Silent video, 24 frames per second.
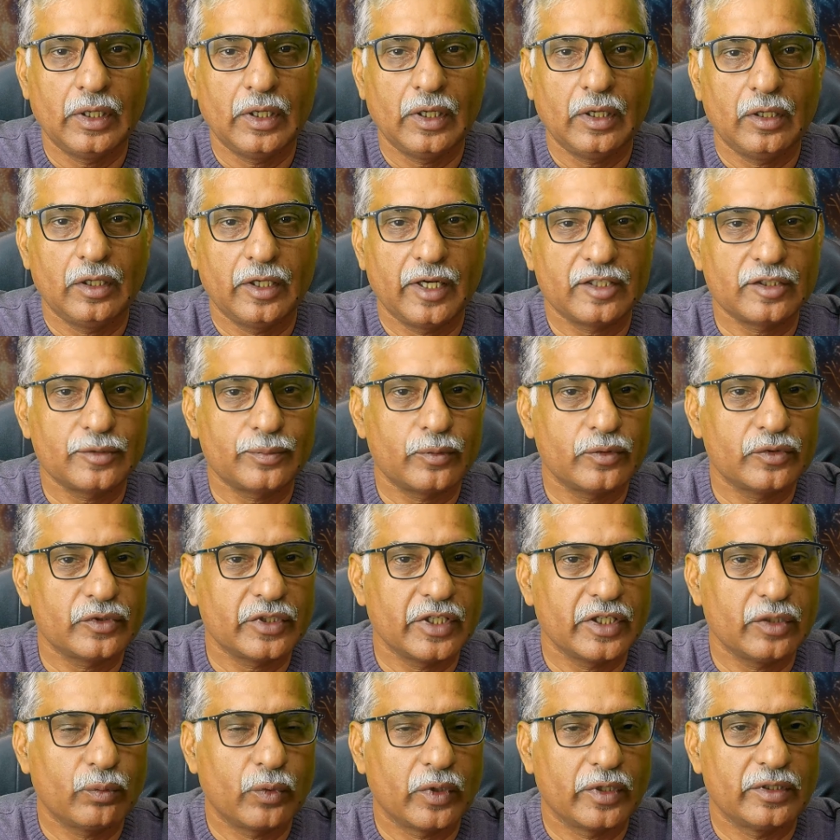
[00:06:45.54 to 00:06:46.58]
Let's
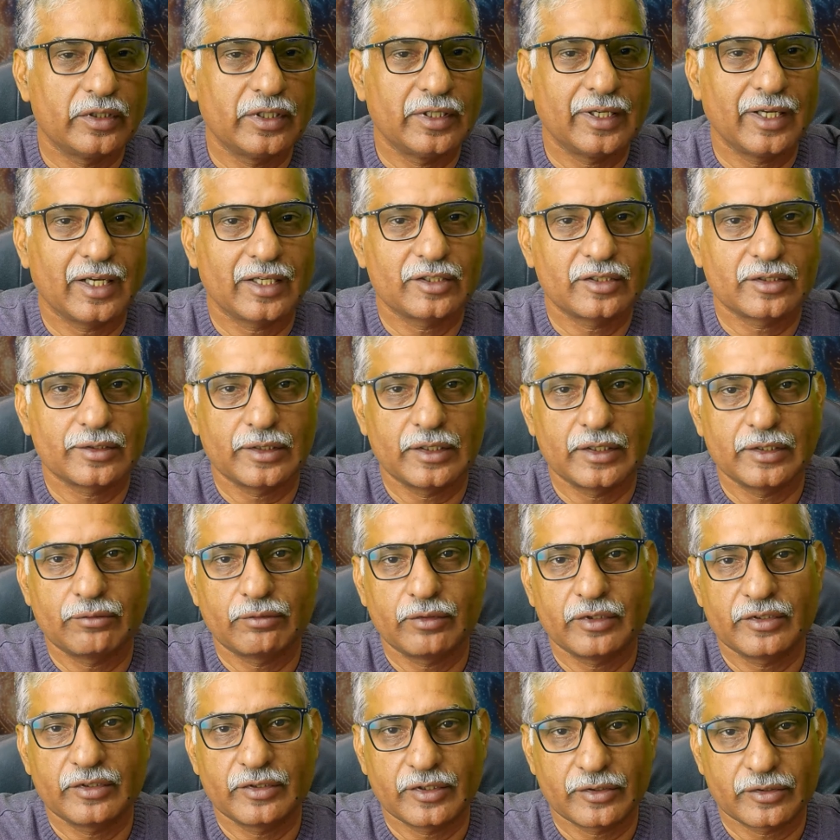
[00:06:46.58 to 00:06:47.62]
proceed with the excretory
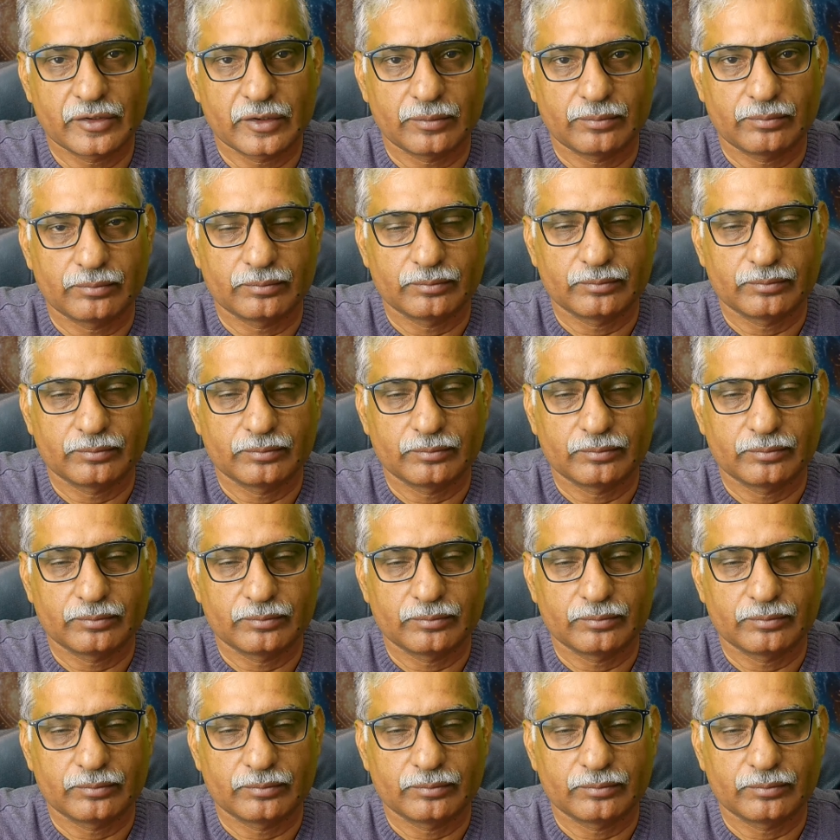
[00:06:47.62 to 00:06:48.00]
system.